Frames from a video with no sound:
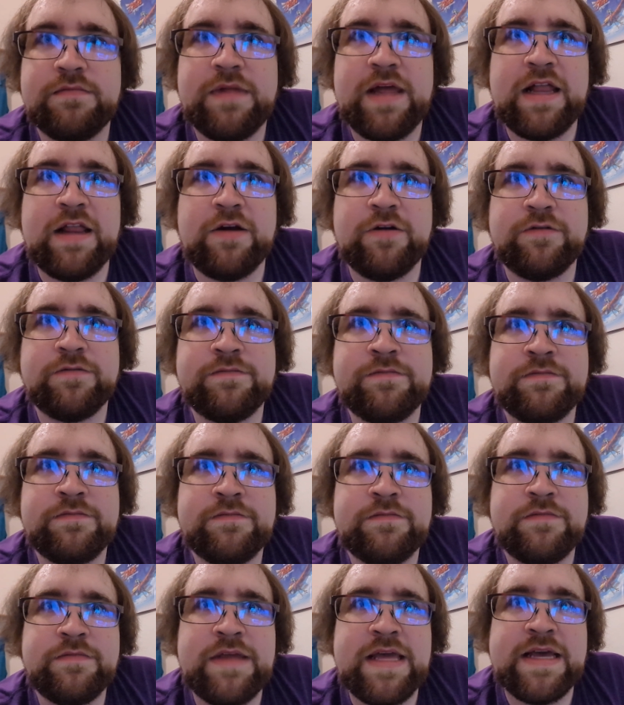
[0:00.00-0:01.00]
hello.
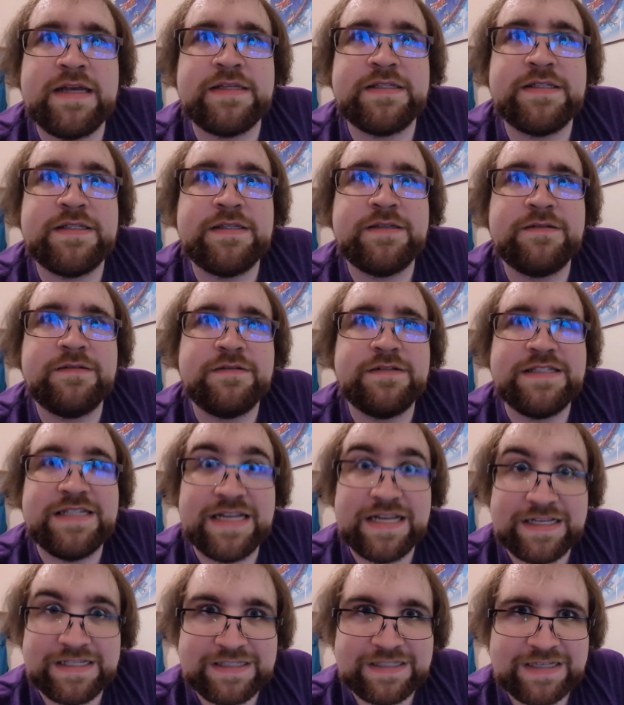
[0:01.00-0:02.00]
Yes,
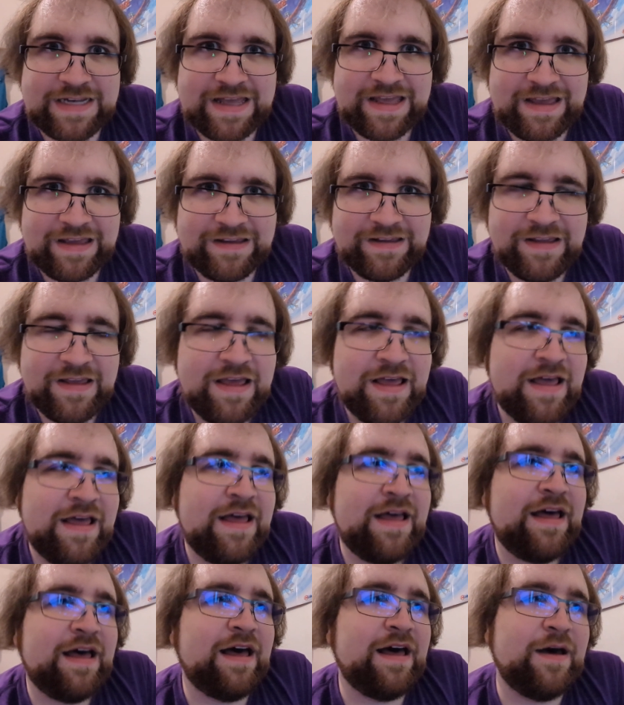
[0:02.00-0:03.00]
today's the day.
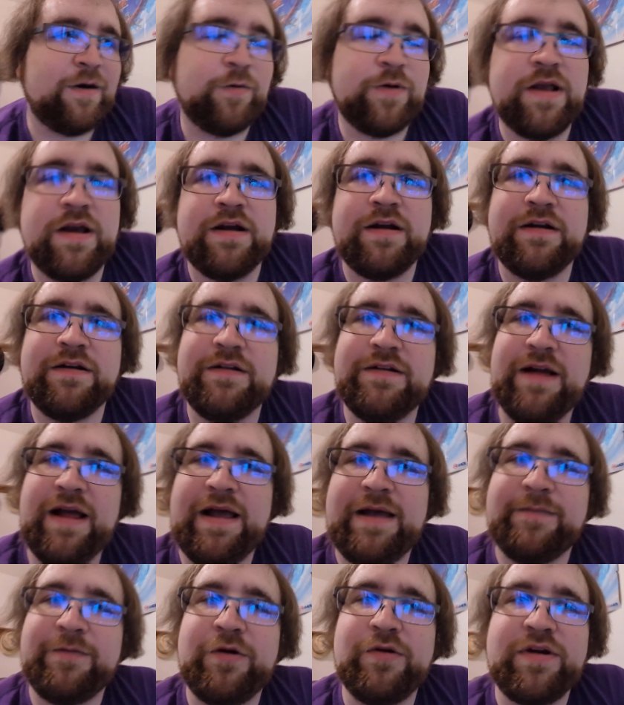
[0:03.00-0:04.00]
I
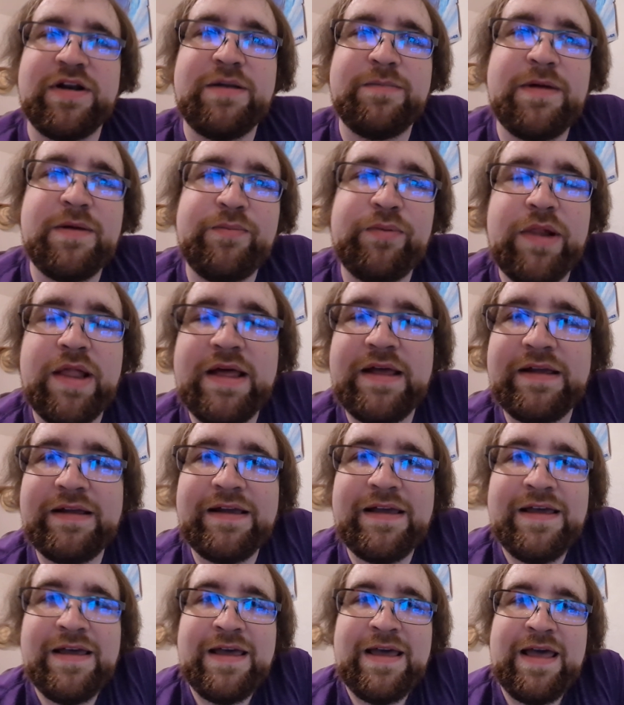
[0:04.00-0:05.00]
am going to be
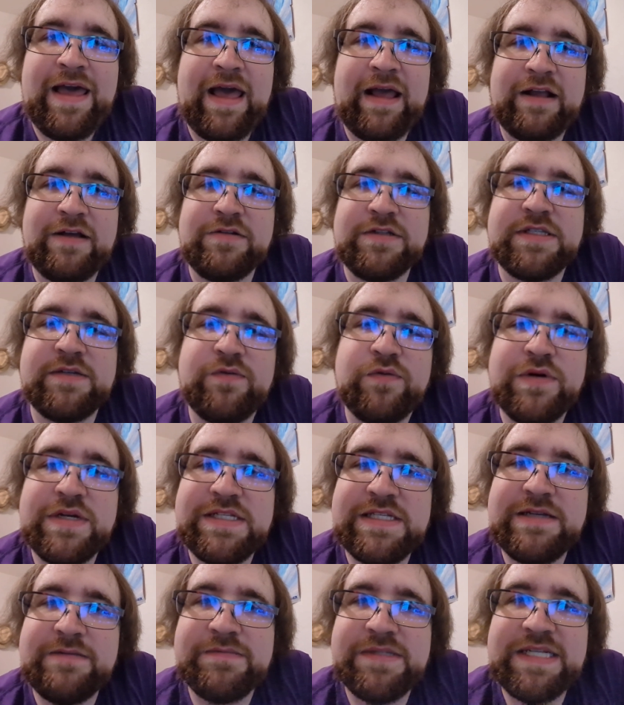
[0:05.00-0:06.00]
playing Echoes of
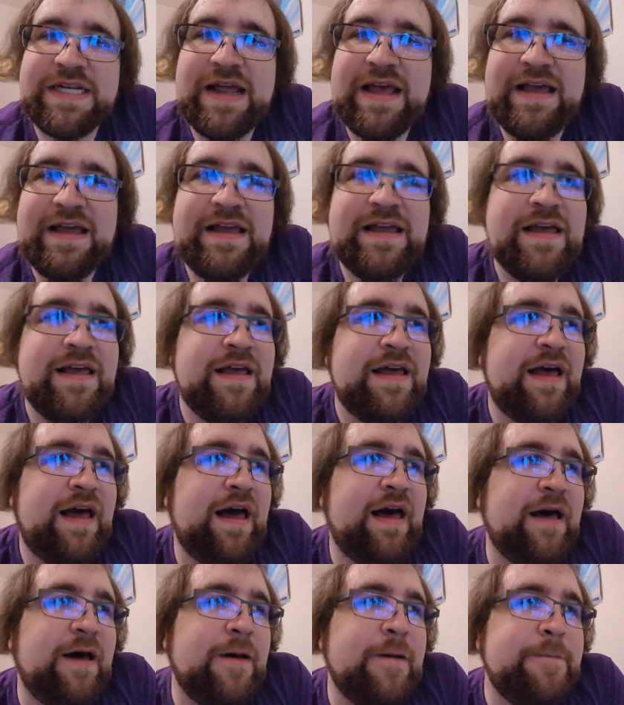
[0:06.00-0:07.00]
Wisdom today.
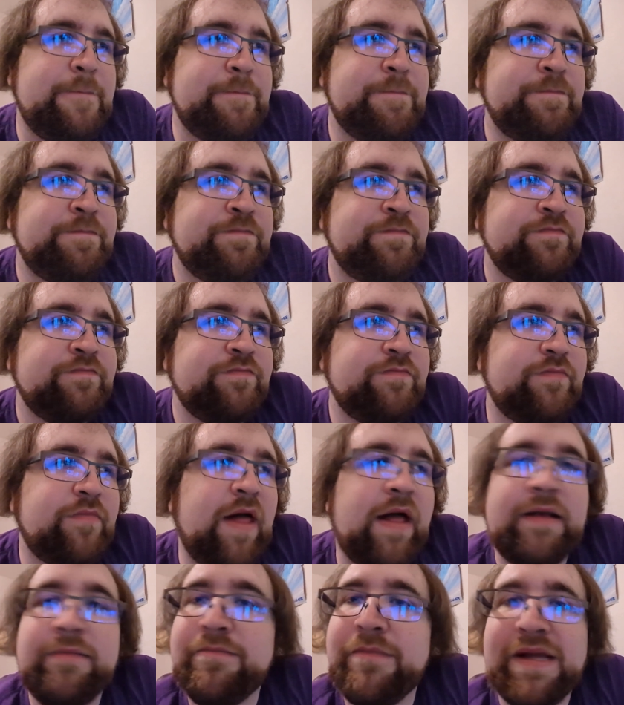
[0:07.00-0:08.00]

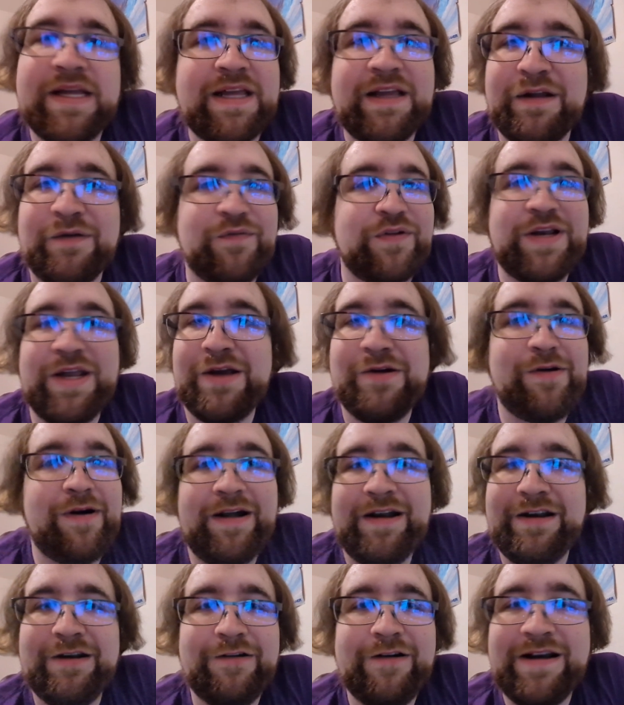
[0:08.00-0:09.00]
Not making a video
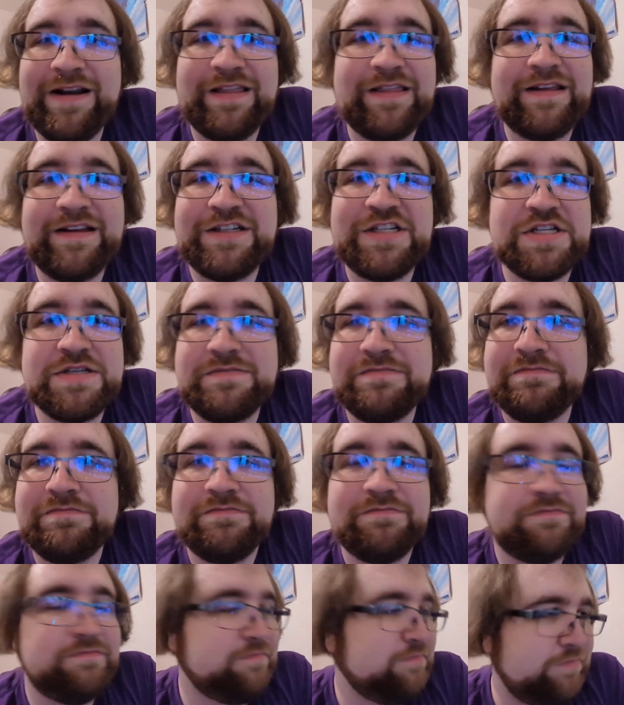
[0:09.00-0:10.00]
on it or anything, just
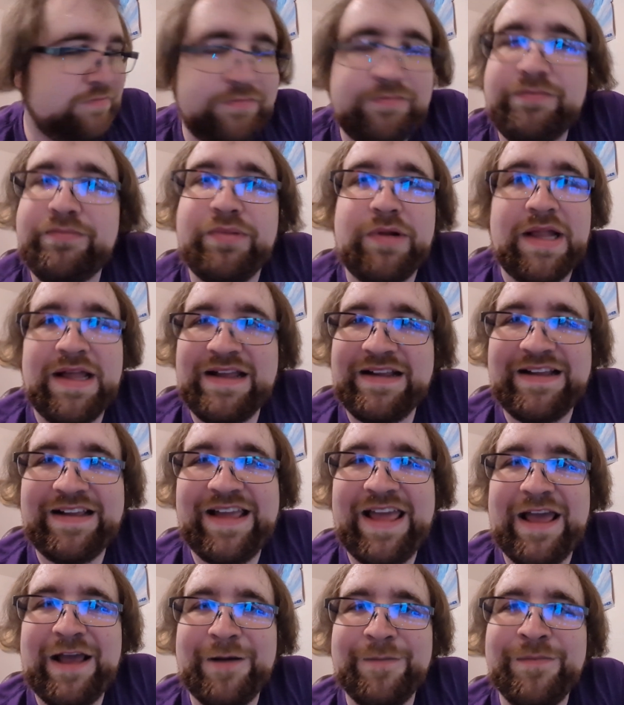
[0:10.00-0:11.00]
playing a
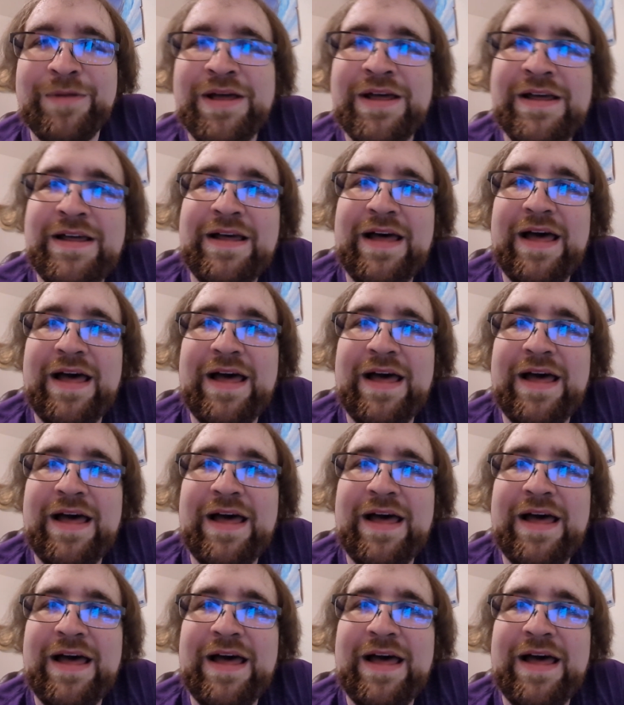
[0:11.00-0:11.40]
game.